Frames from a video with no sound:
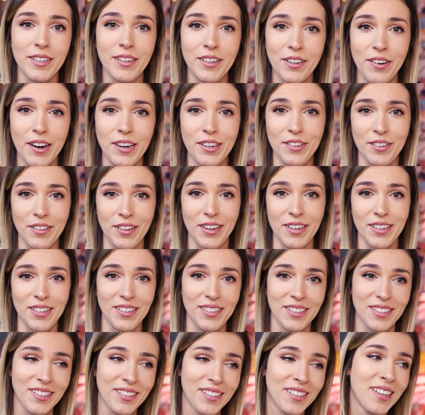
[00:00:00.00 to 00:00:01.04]

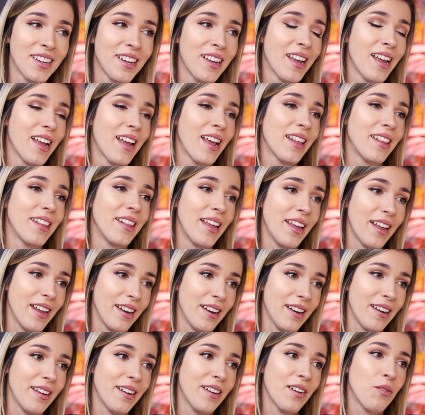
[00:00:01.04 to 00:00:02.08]
Congratulations.
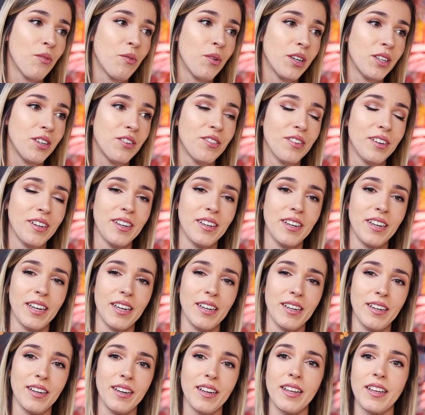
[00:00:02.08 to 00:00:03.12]
Then what you're going to
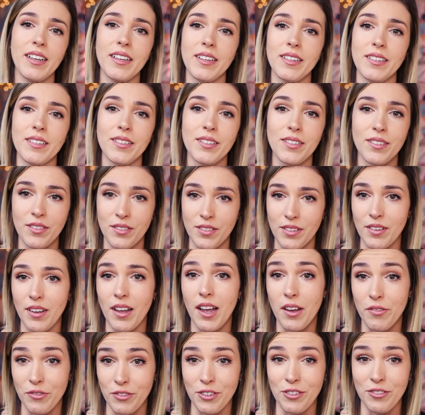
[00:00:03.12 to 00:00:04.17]
need is
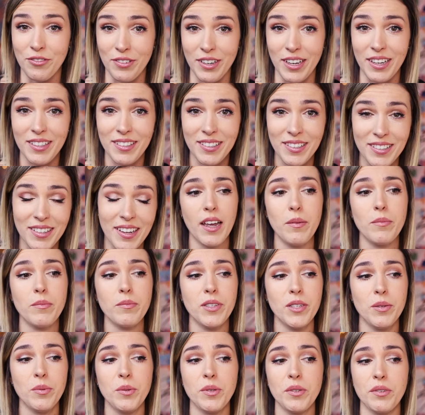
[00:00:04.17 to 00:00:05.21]
After Effects. I'm
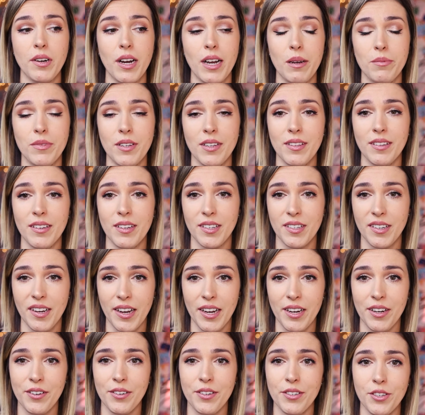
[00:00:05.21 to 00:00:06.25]
subscribed to the
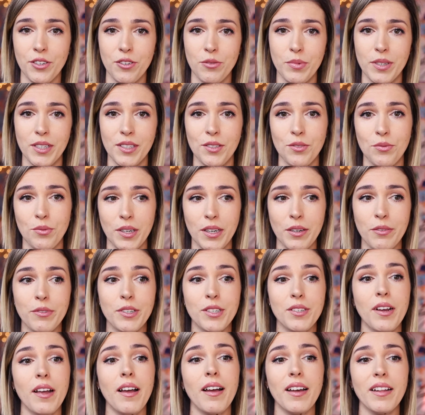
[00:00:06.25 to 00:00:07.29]
entire Adobe suite,
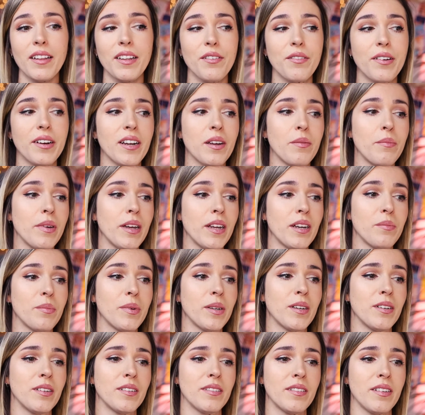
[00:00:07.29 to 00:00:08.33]
which I highly recommend,
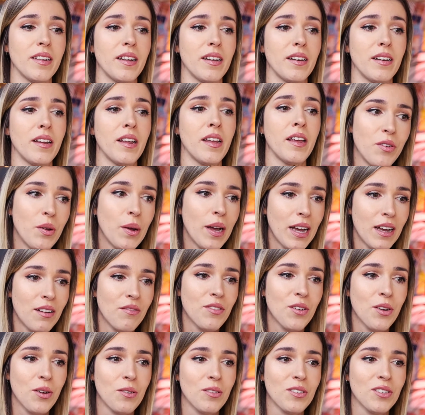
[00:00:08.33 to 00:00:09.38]
because then if you
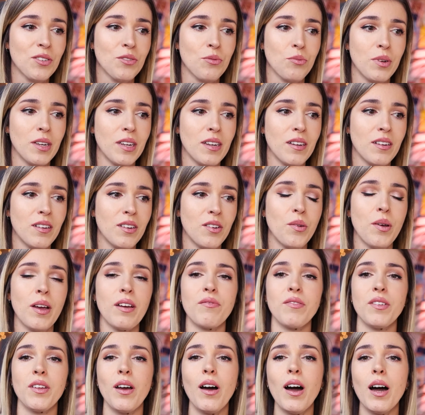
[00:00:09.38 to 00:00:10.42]
have the whole suite, you
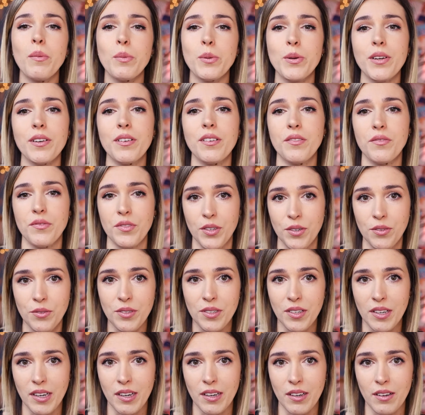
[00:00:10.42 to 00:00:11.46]
have the option of
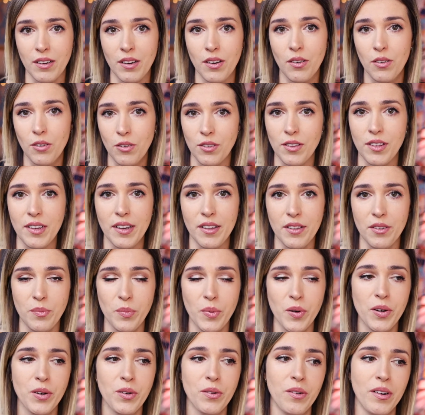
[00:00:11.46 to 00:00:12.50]
using all the other
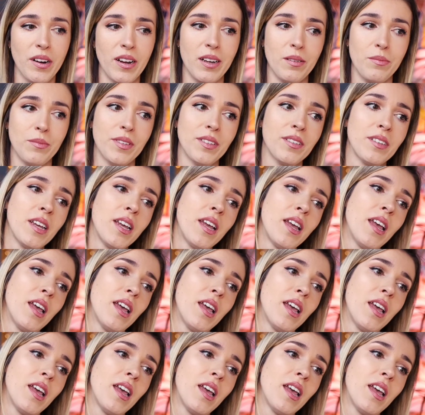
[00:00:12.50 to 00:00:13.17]
programs.